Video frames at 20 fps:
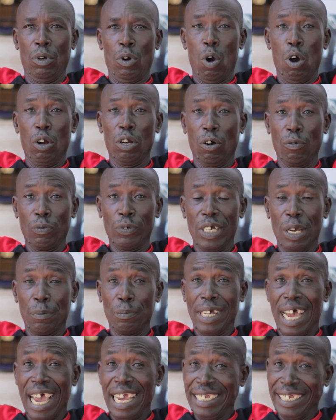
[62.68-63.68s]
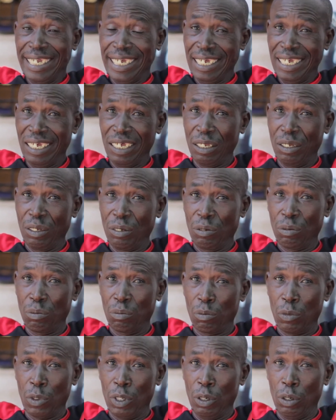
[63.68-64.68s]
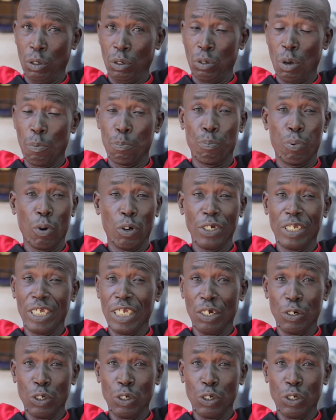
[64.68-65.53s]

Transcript: All of them died. Nobody